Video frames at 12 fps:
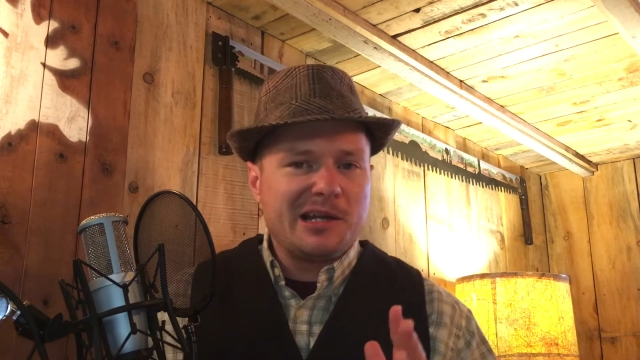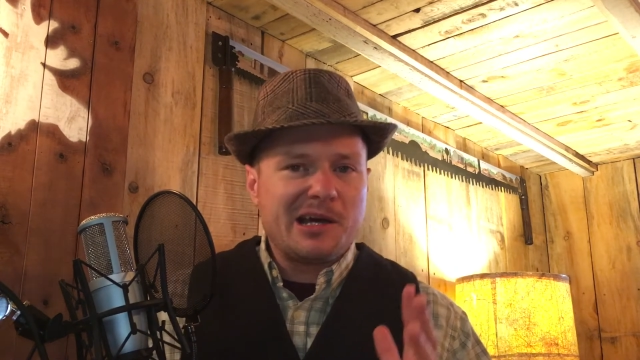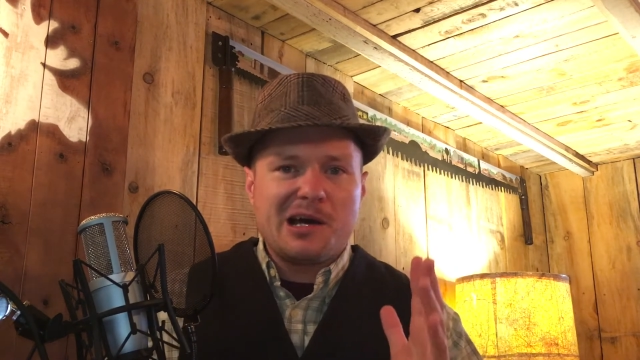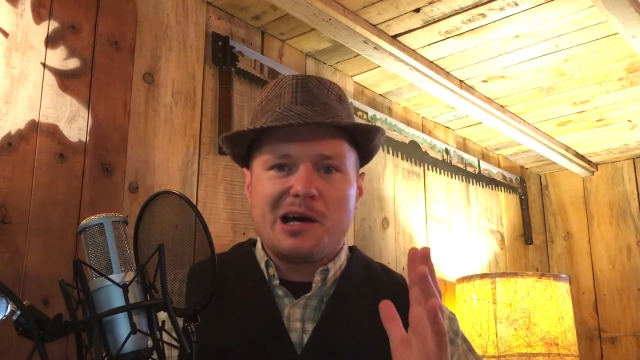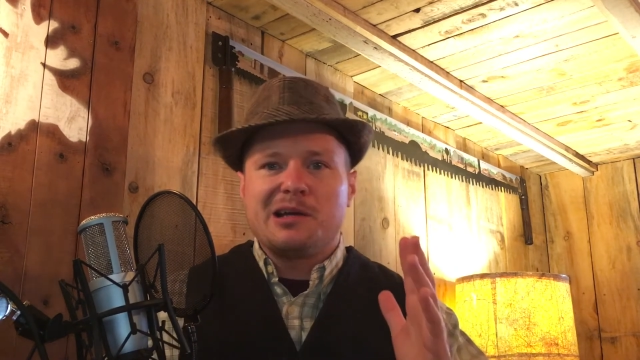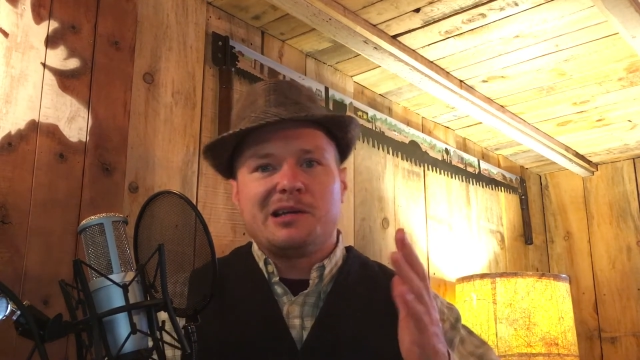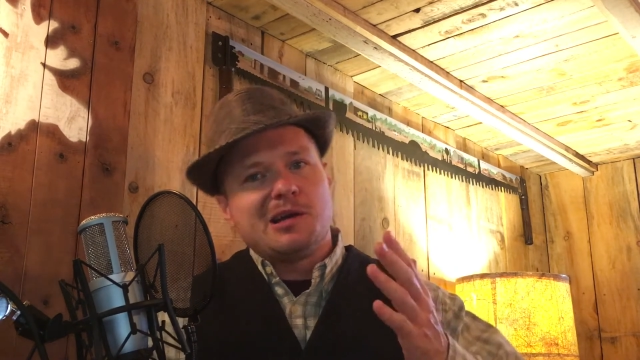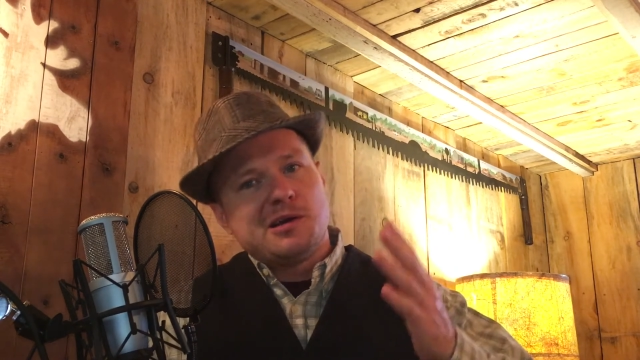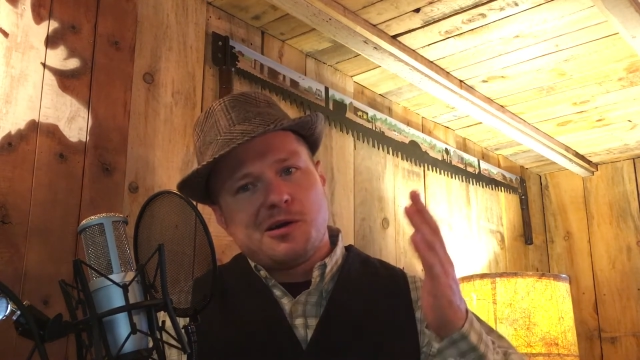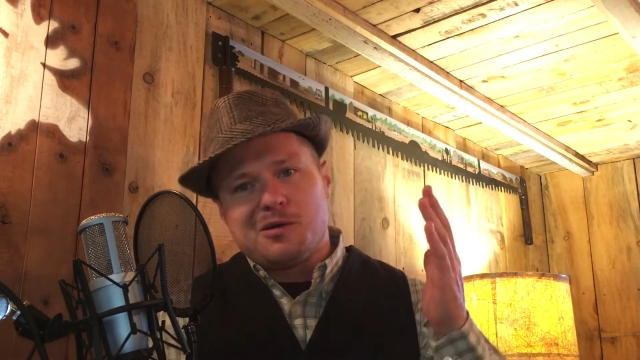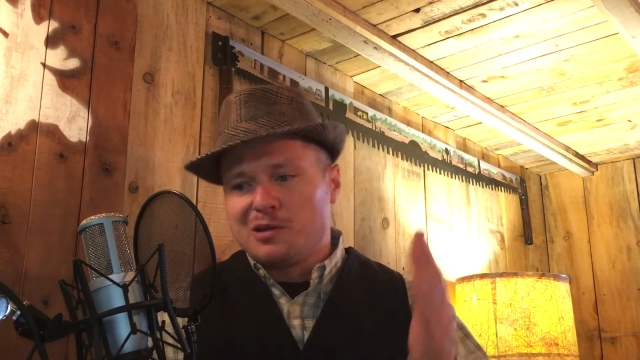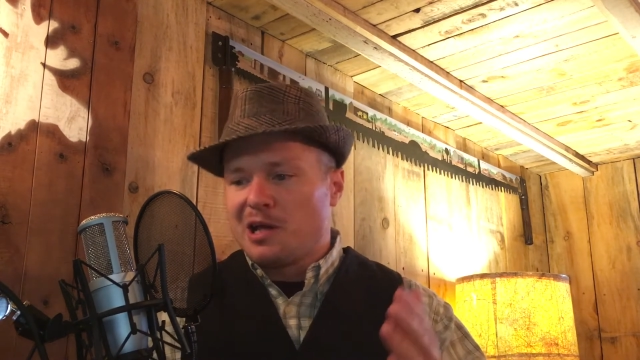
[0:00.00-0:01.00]

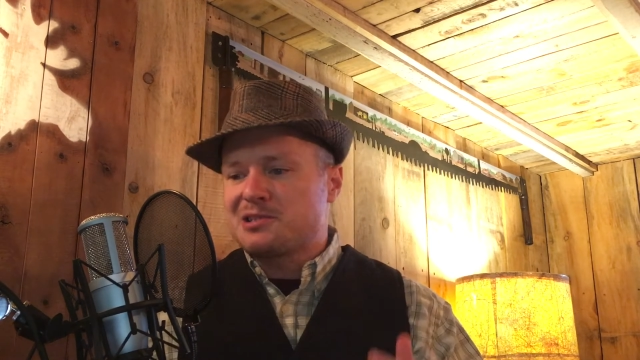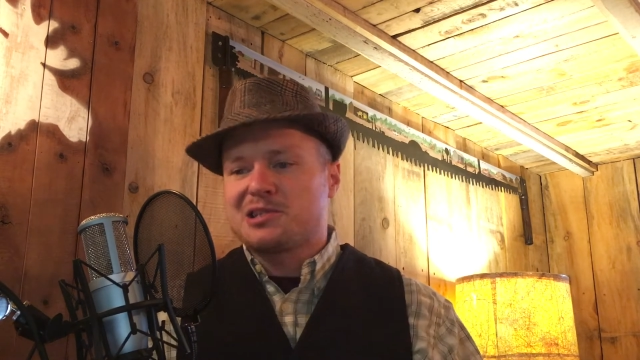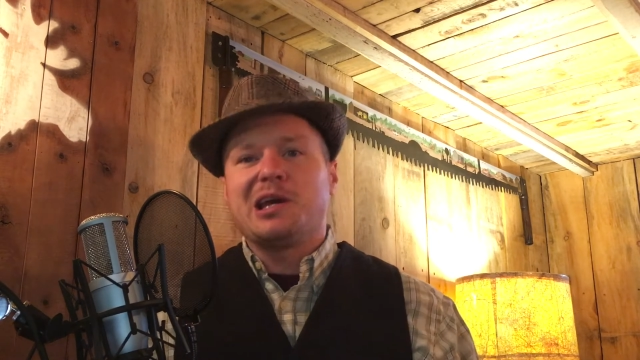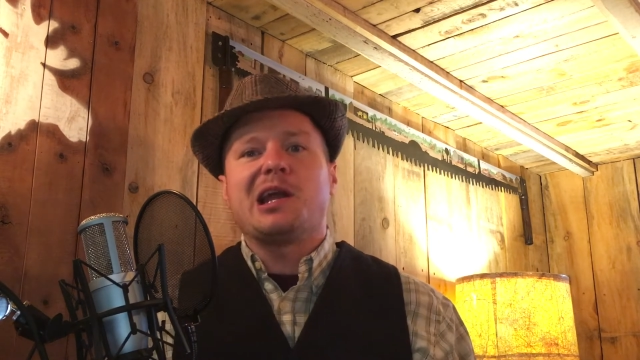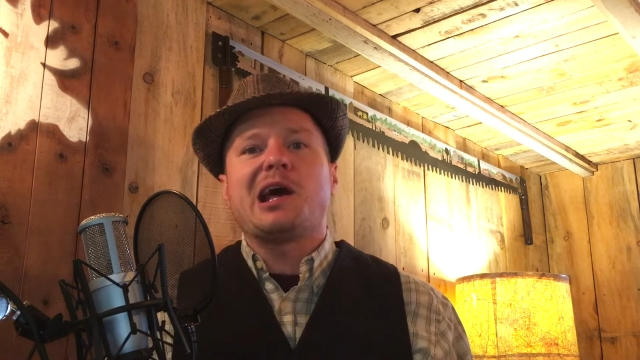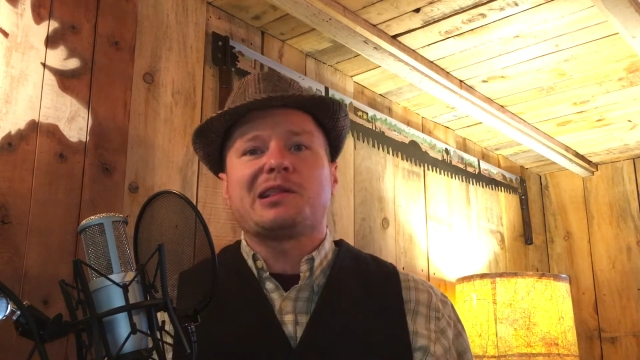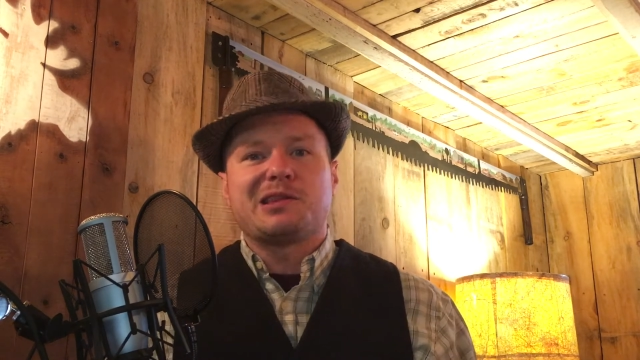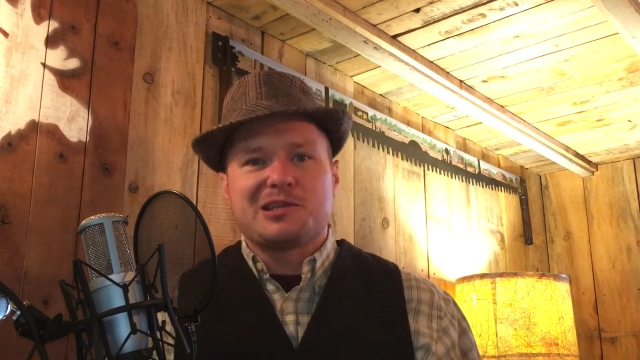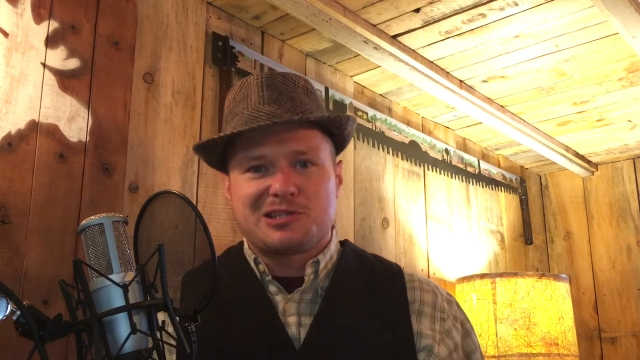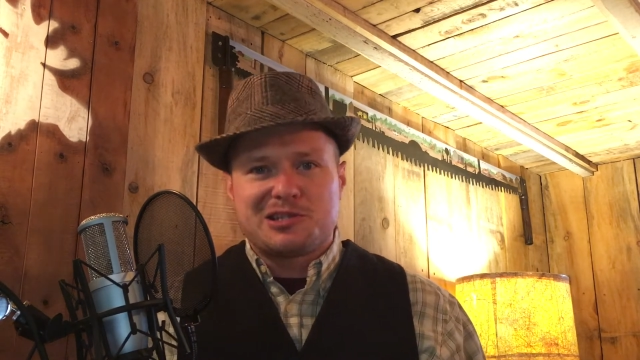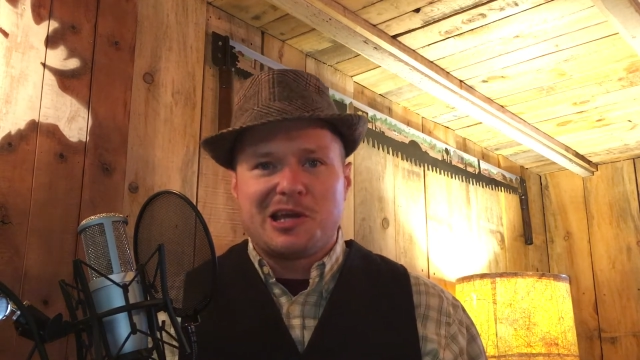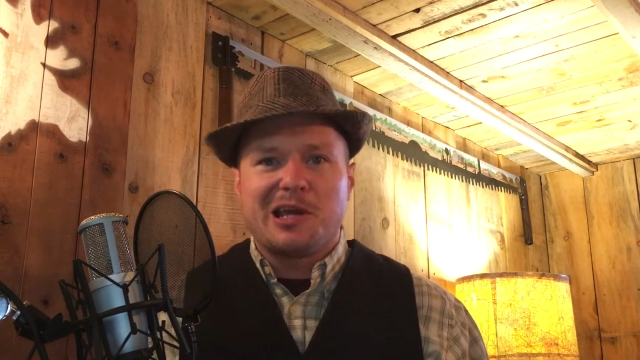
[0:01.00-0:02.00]
let's get at
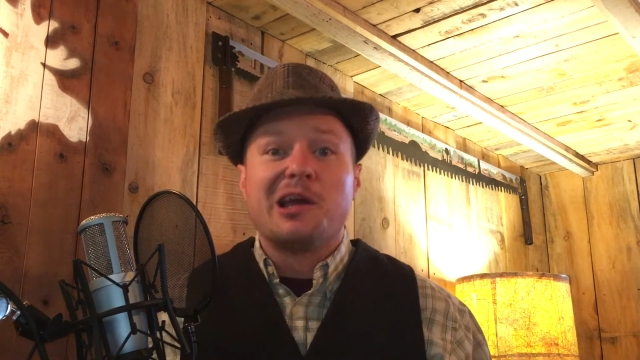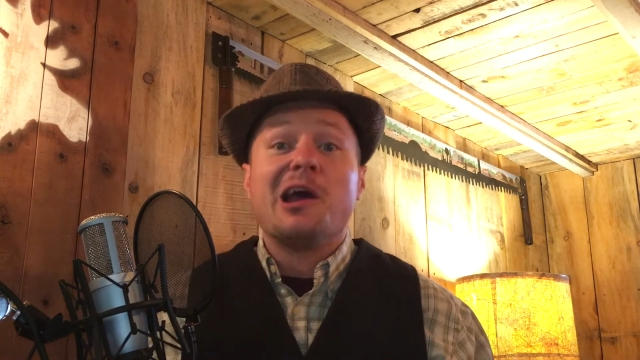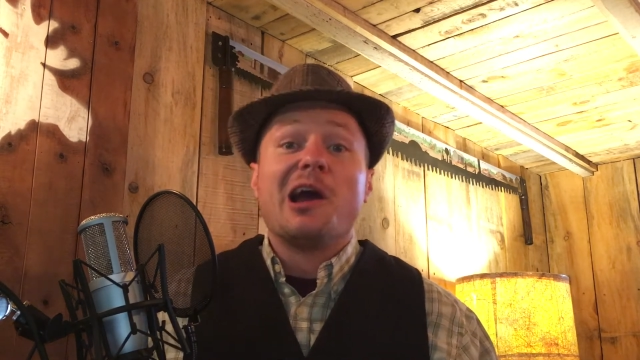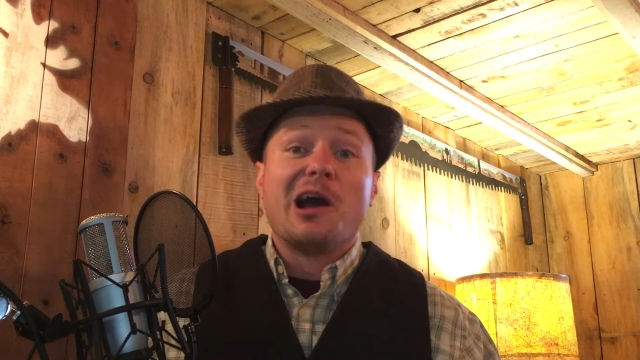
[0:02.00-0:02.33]
this thing